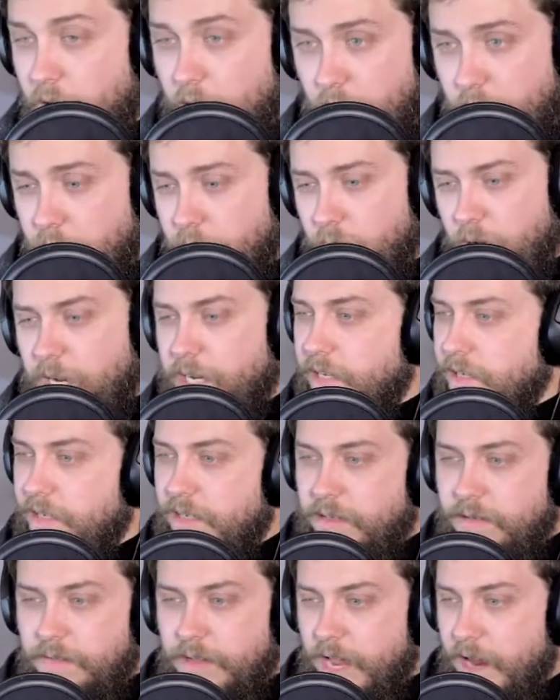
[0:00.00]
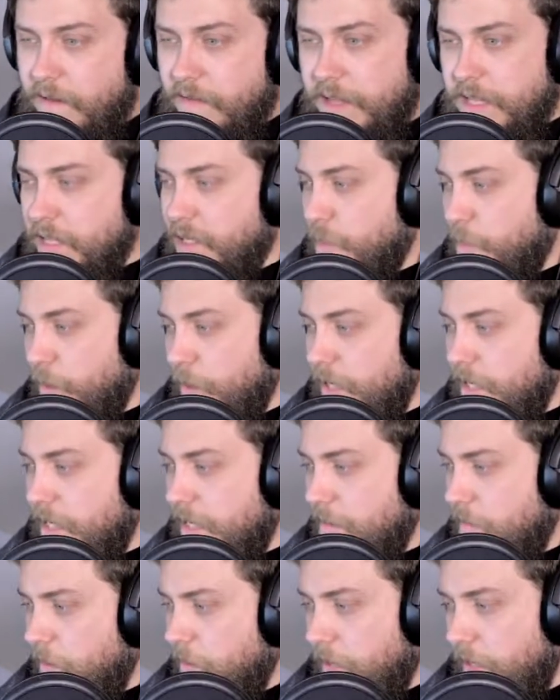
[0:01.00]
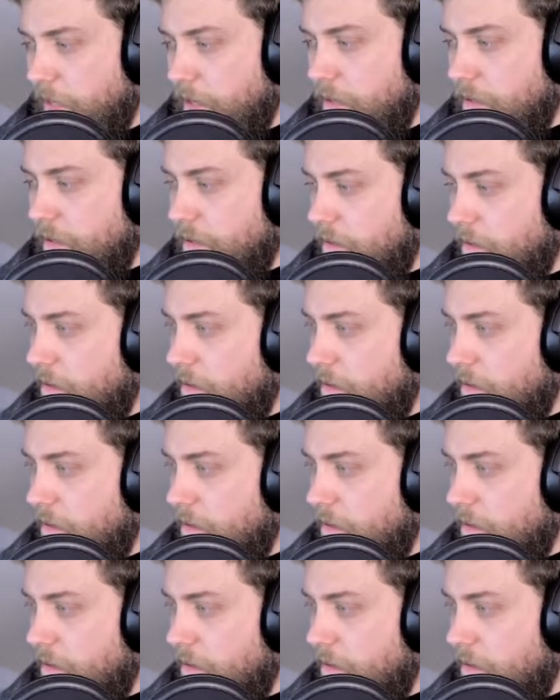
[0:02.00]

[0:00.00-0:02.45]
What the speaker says: Otherwise, everything's pretty simple here.